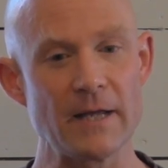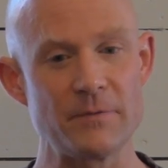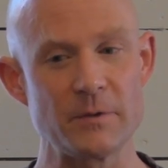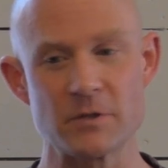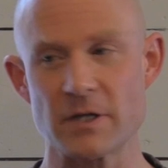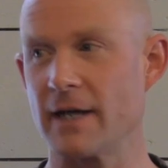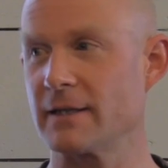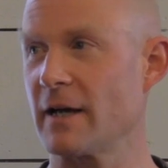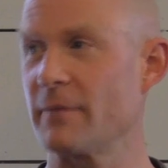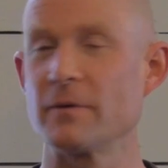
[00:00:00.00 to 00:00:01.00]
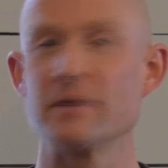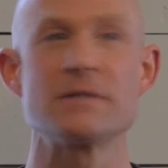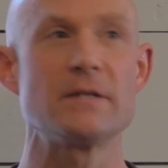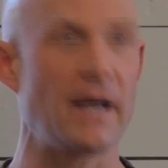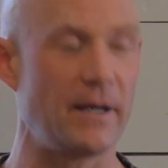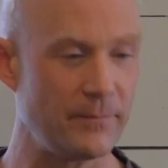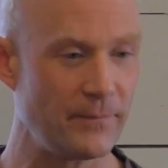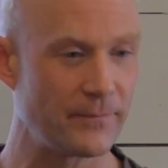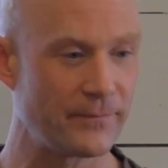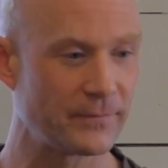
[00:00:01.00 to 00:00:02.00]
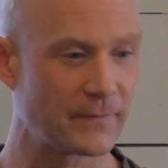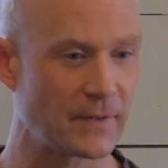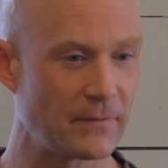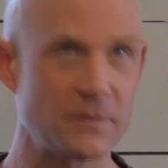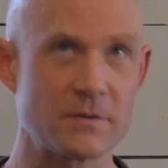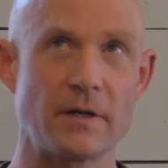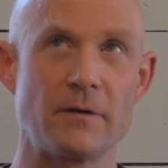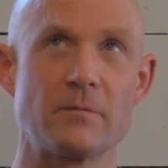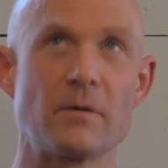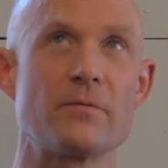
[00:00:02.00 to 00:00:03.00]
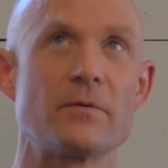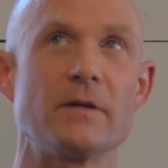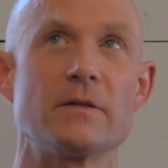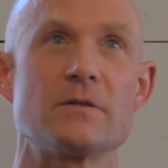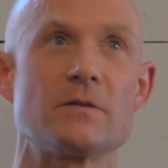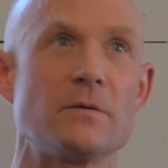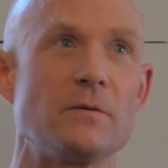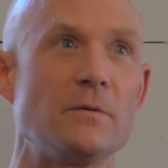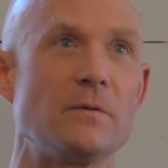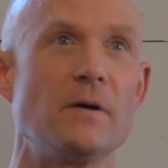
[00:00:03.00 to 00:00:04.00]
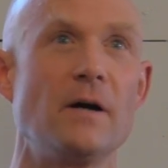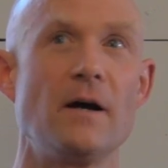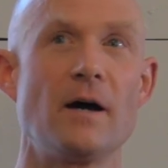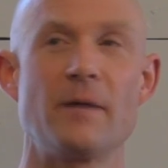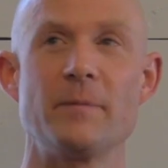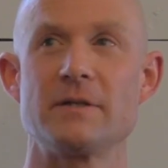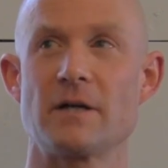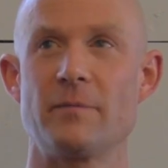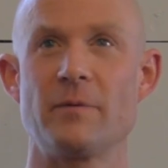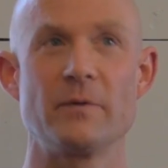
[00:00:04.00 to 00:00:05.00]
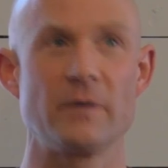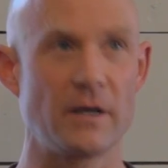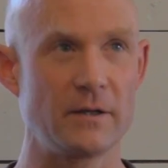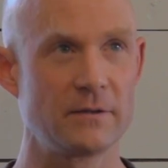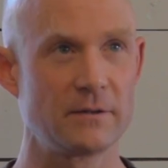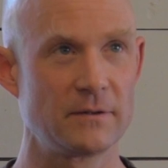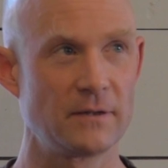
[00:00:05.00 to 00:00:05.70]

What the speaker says: If you chant that Buddha's name, if you say reverence to Amitabha Buddha,